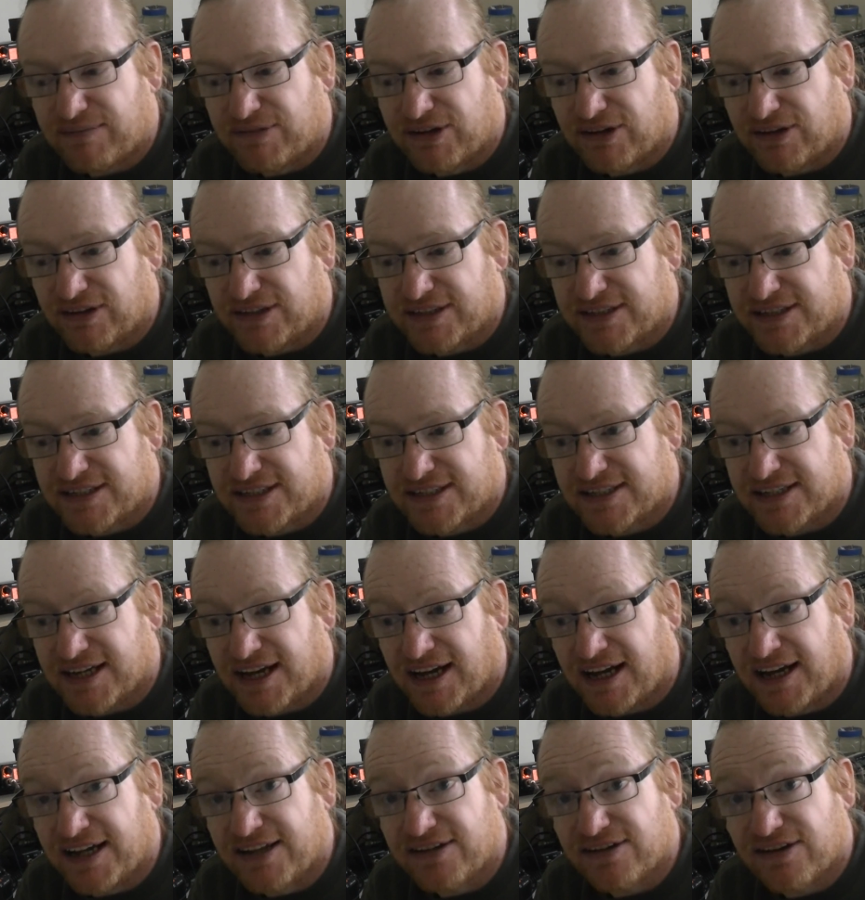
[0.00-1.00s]
not listening to
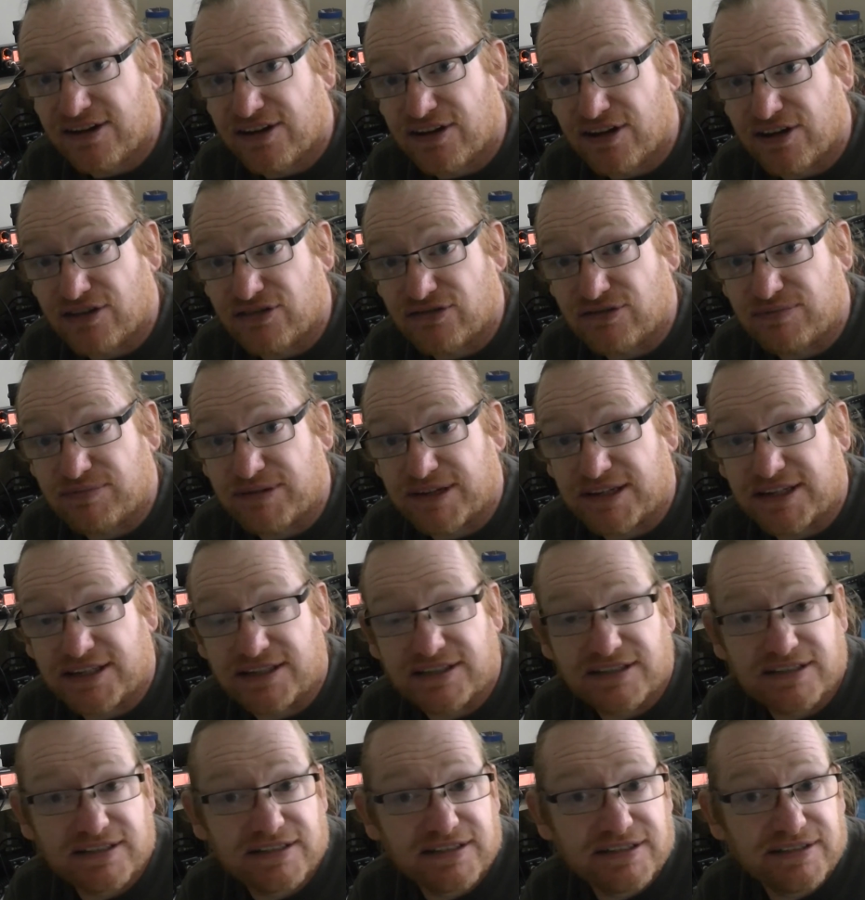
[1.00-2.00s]
either of those
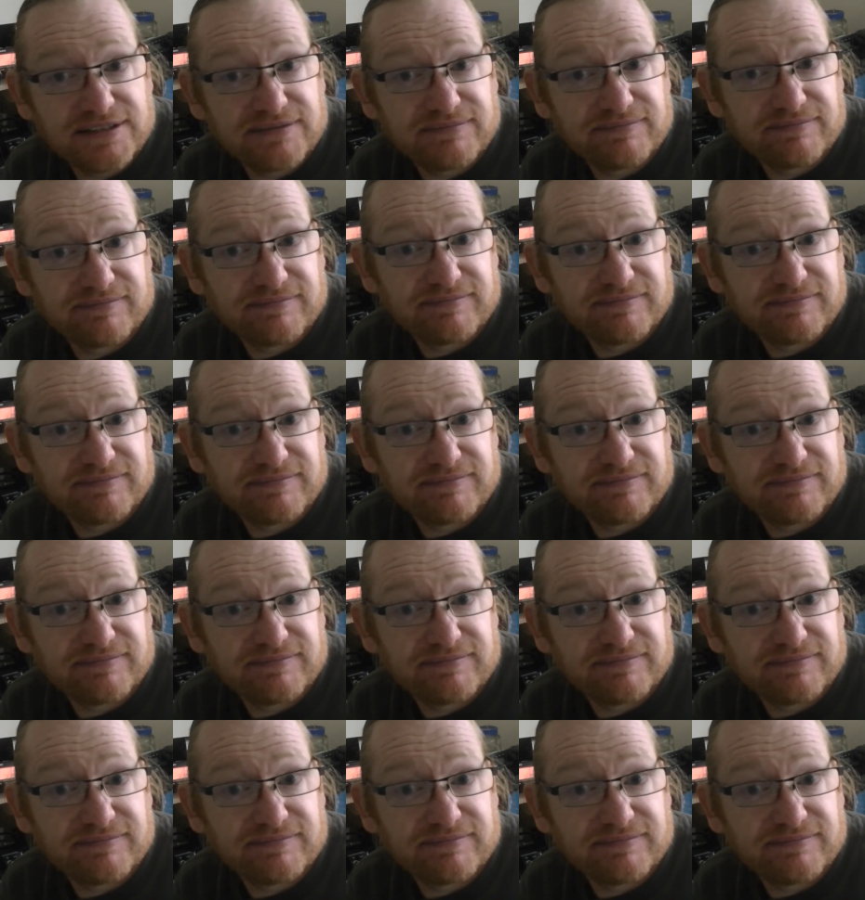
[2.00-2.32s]
repeaters,